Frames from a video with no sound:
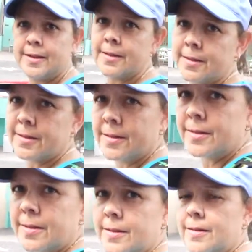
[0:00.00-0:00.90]

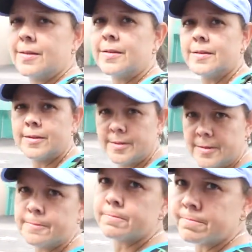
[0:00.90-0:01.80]
something sucking up their
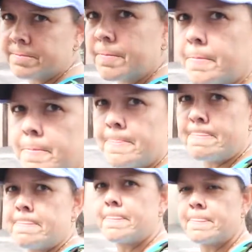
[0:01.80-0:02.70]
blood. You
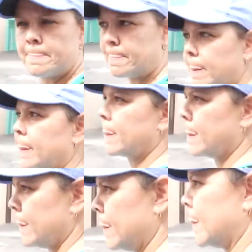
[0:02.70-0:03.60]
already saw us
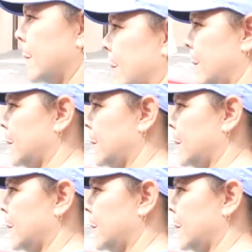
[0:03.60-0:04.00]
how